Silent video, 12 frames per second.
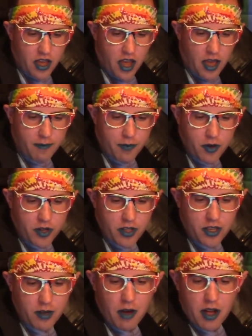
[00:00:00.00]
I put
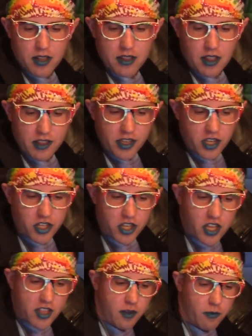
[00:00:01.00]
him on the leash,
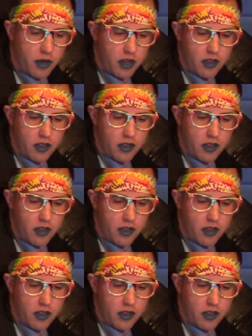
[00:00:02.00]
then